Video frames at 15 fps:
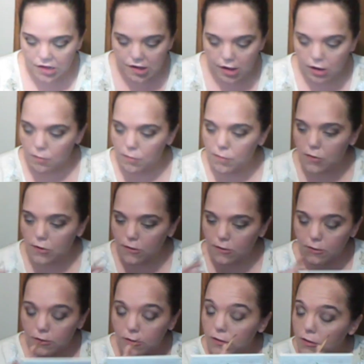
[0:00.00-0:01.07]
God's help
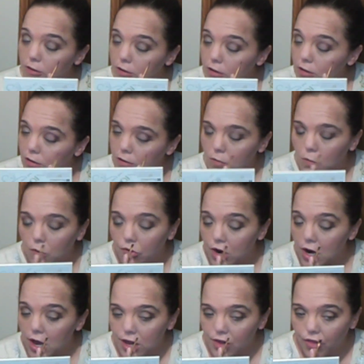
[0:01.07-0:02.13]

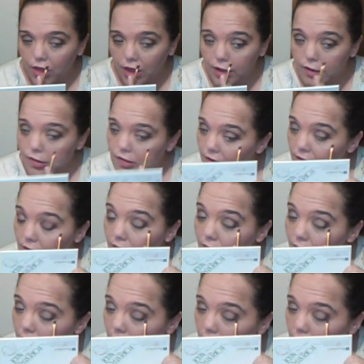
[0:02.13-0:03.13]
with a lot of things, and